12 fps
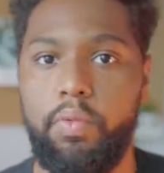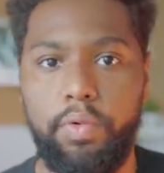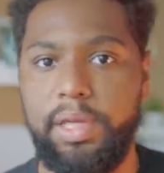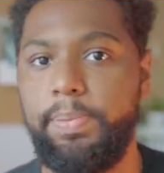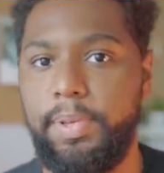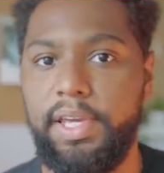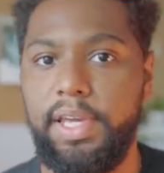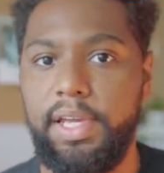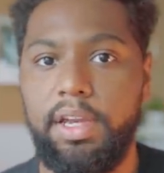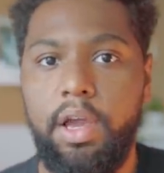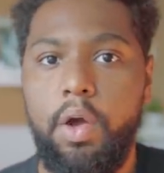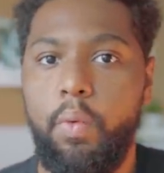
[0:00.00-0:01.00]

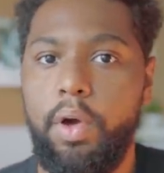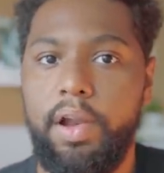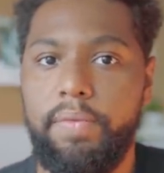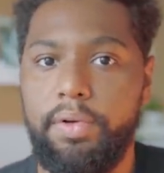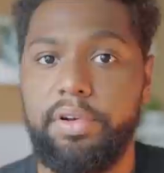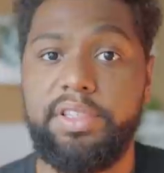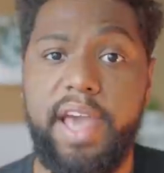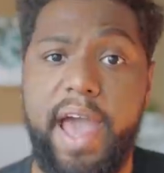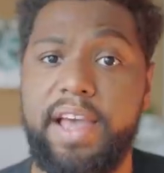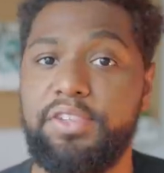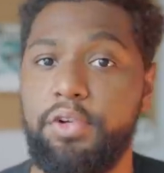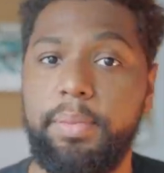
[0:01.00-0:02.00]
repeat whatever
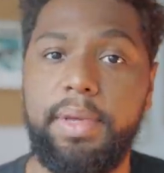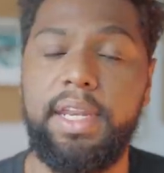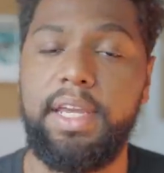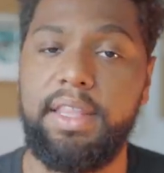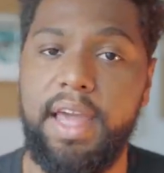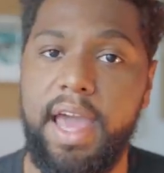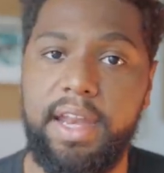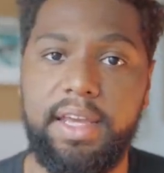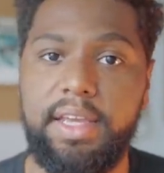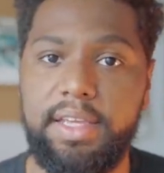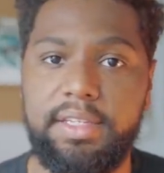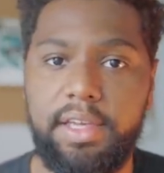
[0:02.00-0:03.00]
task or meeting that
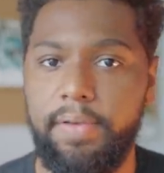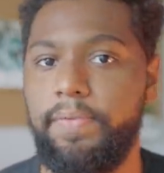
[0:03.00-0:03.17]
is